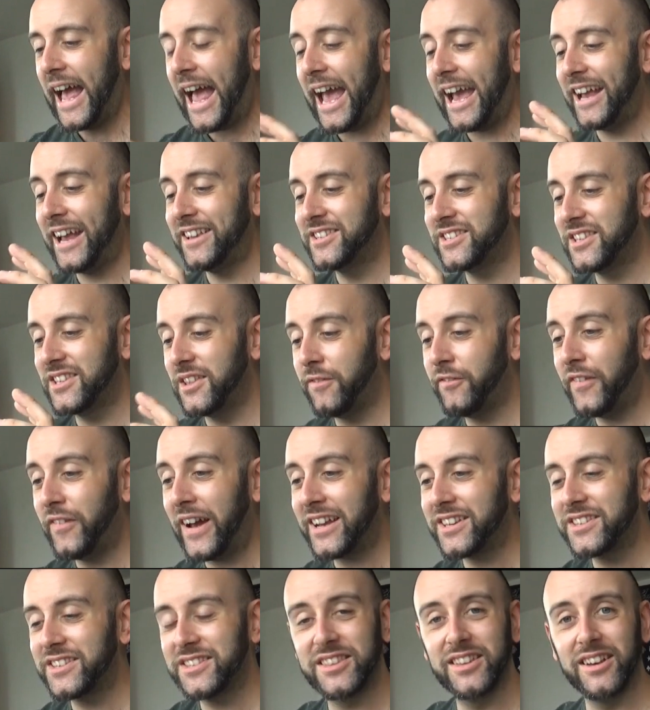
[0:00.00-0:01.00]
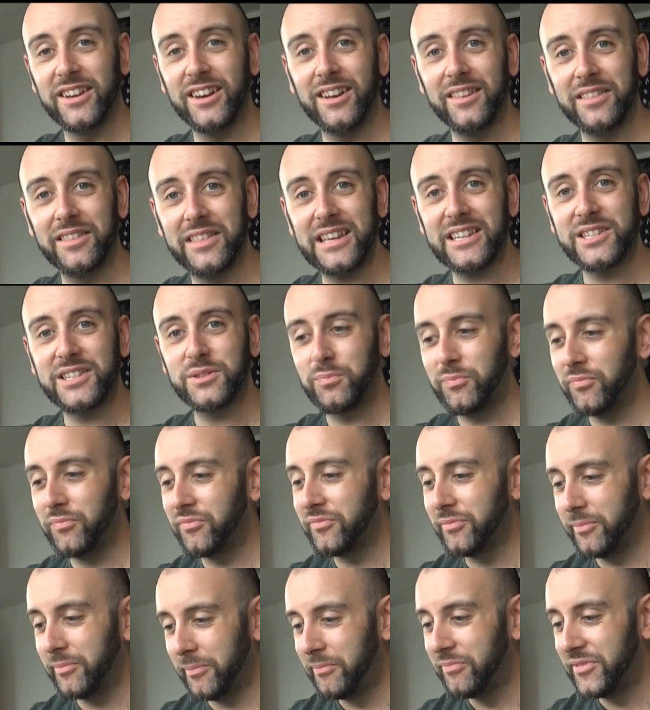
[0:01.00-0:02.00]
And the fact that this
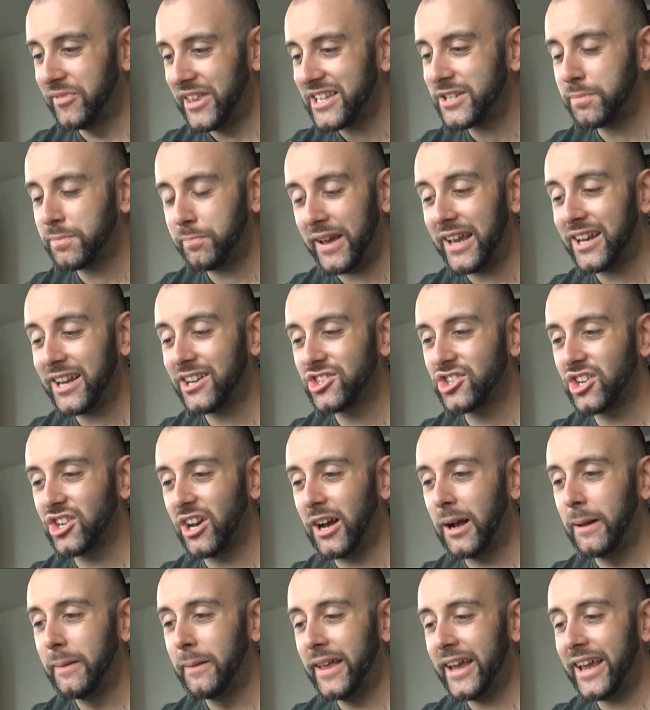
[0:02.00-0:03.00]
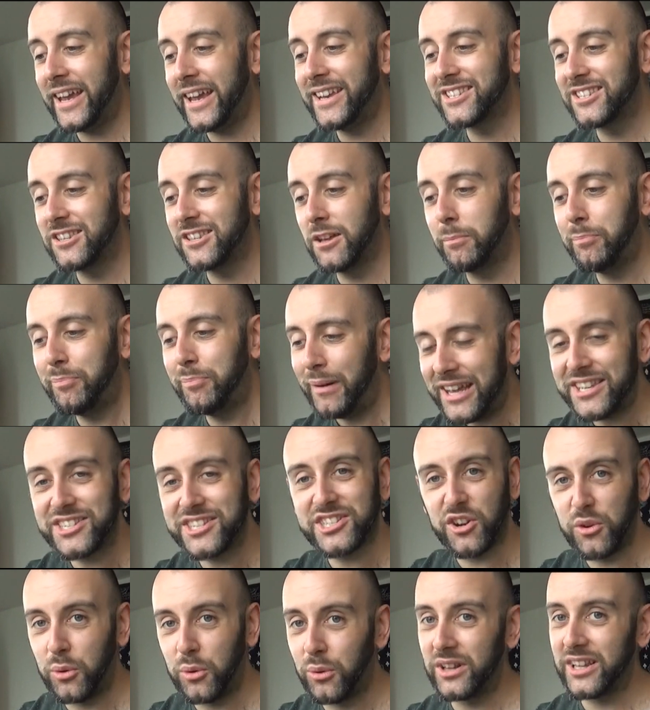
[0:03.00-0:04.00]
this picture is the
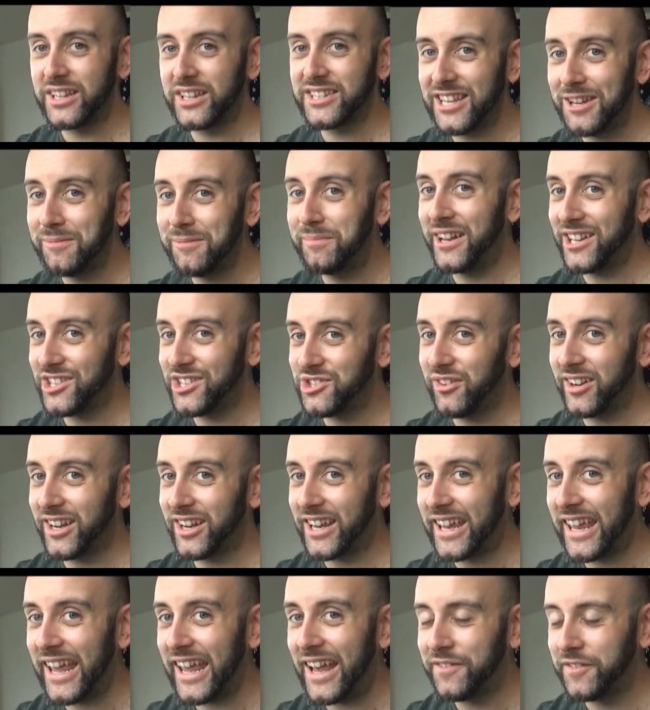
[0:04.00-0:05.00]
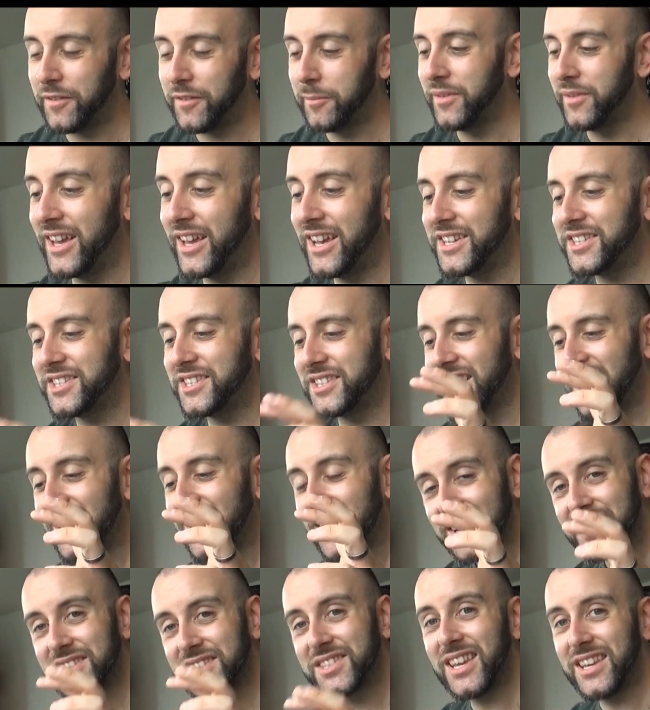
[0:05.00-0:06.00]
best quality picture I could get this.
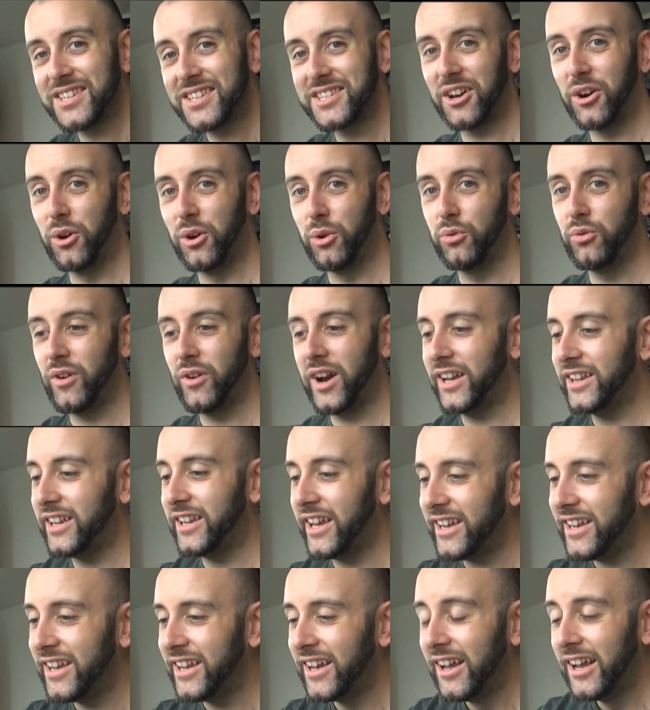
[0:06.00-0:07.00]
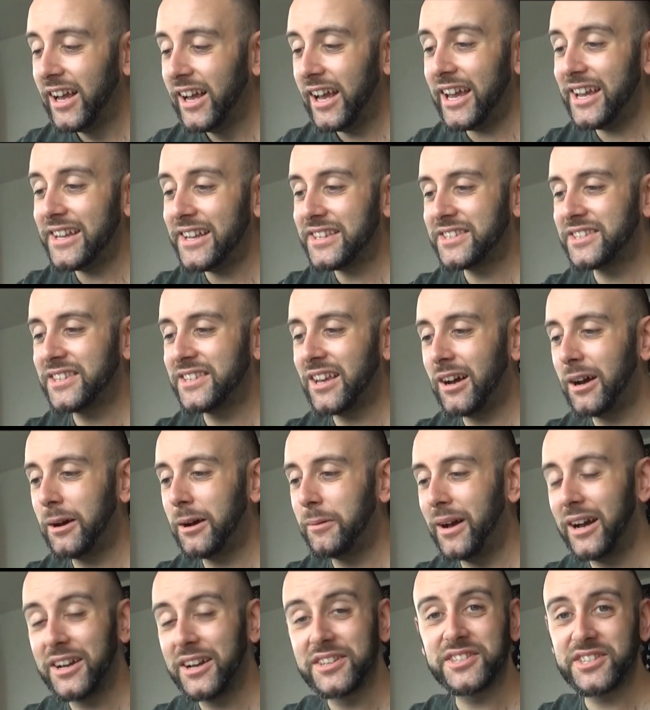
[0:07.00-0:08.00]
Says it all, really. It's
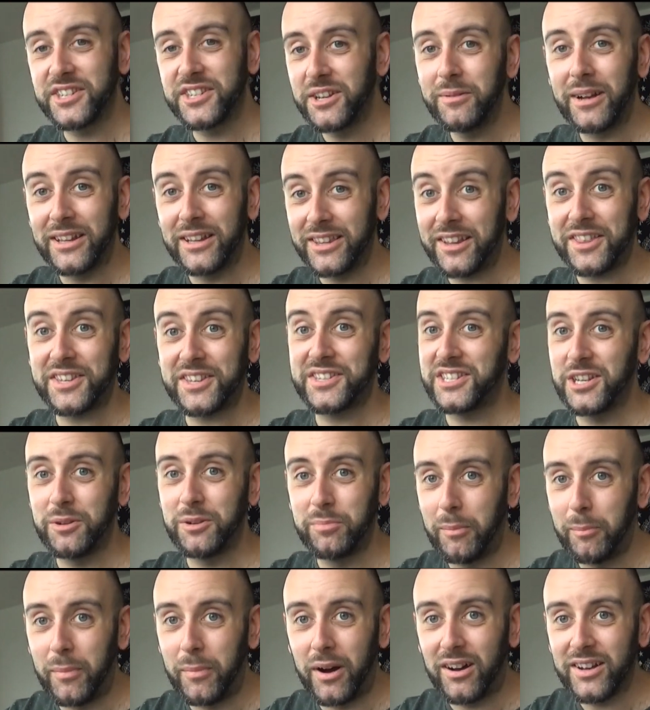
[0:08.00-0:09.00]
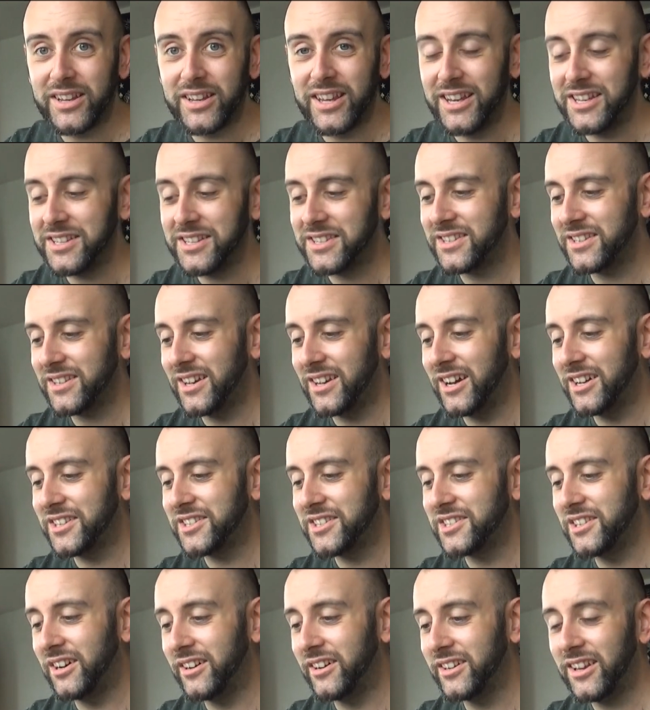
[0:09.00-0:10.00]
uh, a su another supermarket uh,
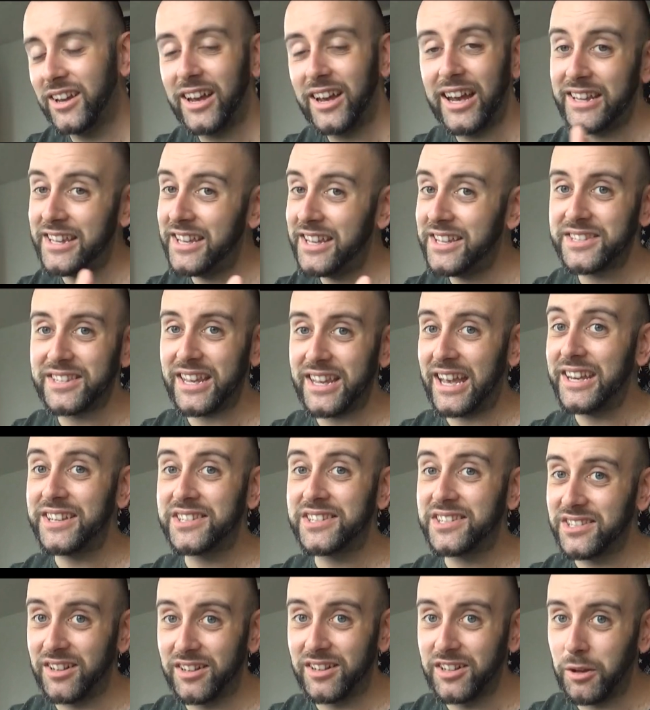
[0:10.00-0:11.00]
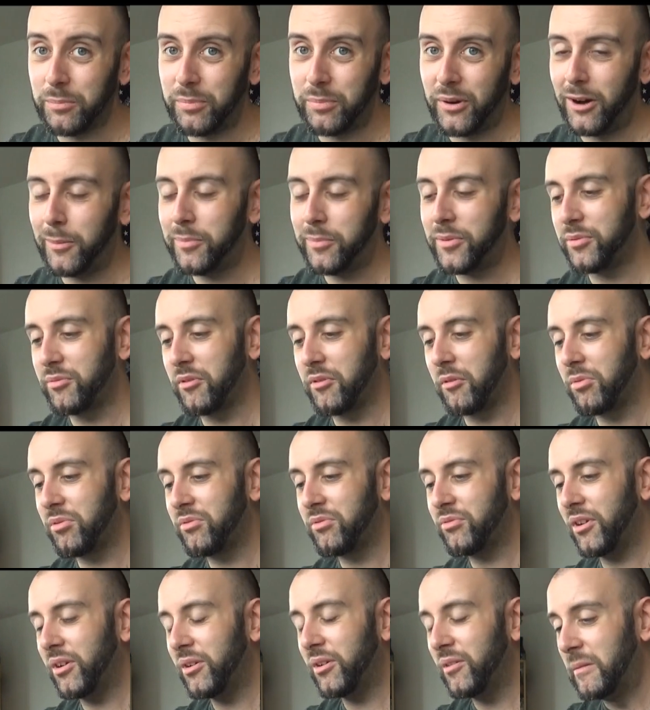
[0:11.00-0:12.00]
cider, and it's a cider pop through
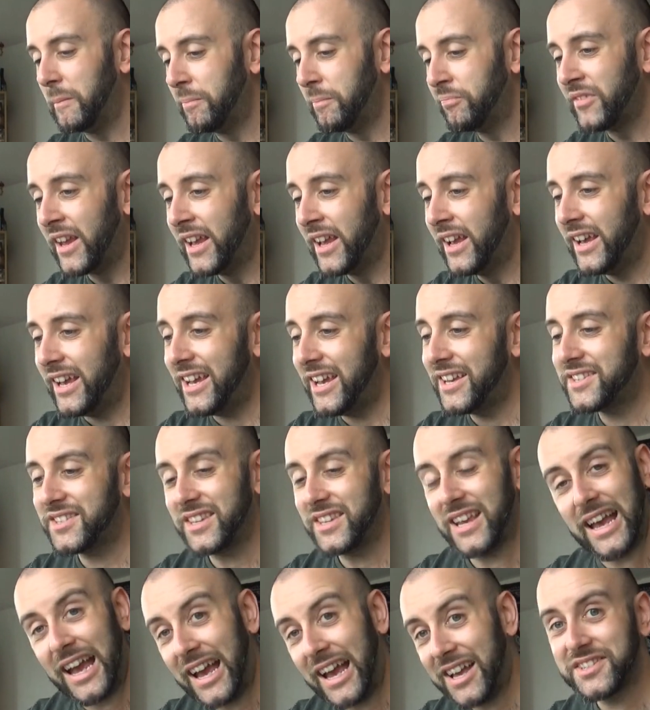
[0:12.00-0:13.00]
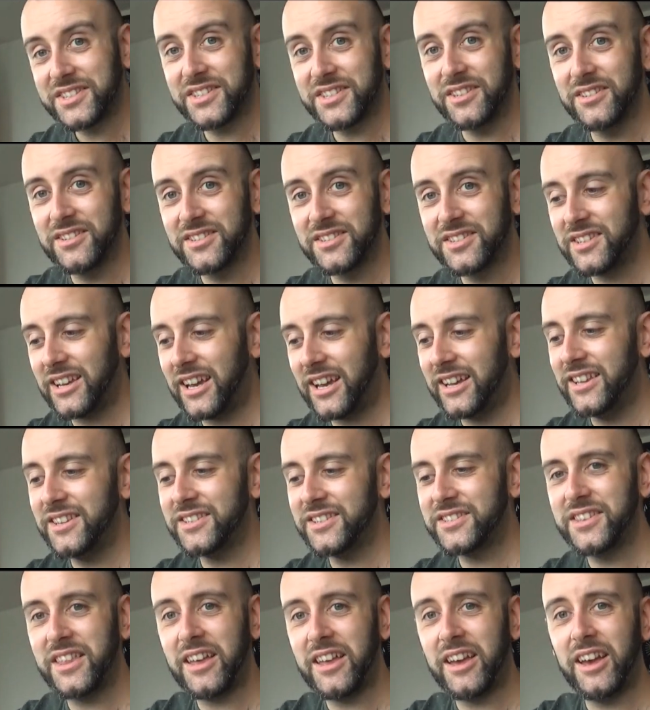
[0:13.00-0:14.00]
and through. It's Asda's, and
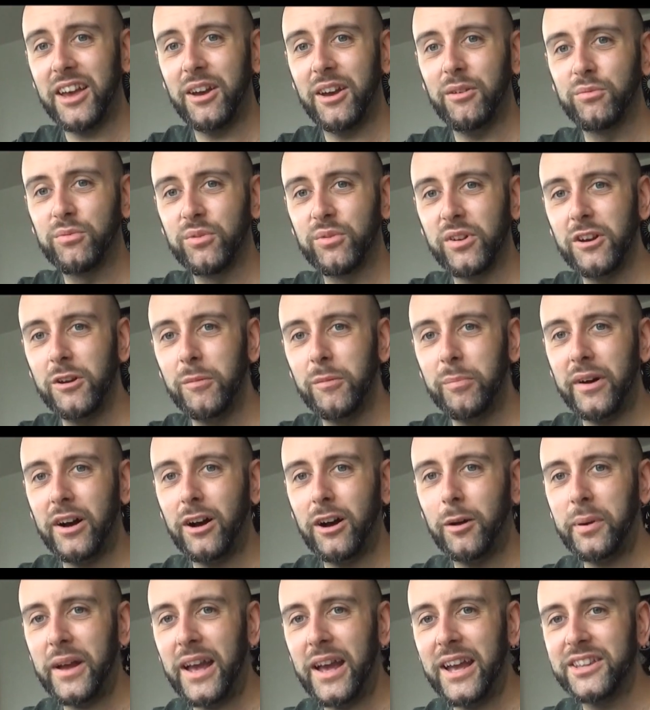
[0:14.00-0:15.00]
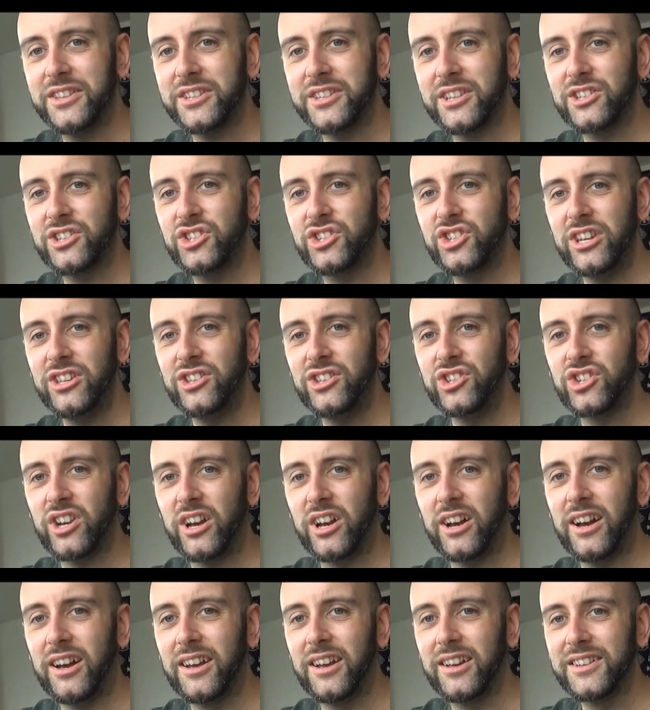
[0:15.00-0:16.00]
it's their rhubarb and
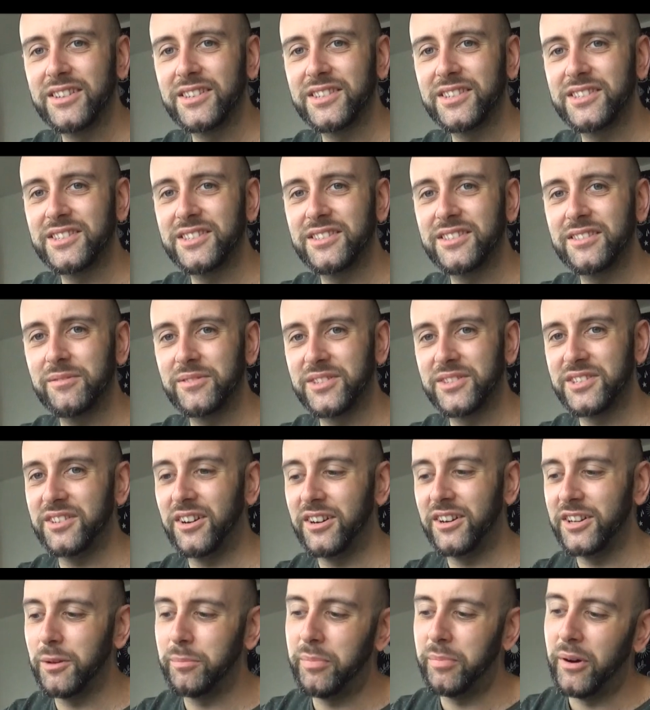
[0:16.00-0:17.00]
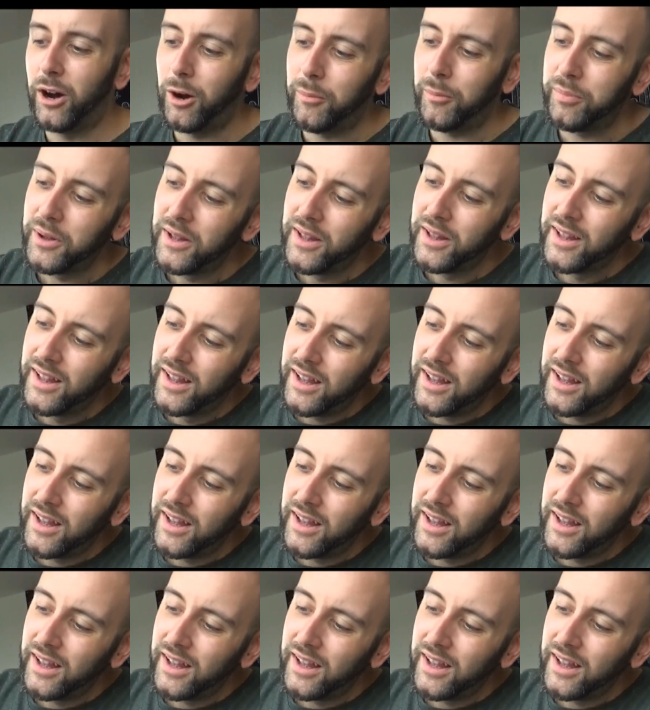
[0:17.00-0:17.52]
ginger cider pop.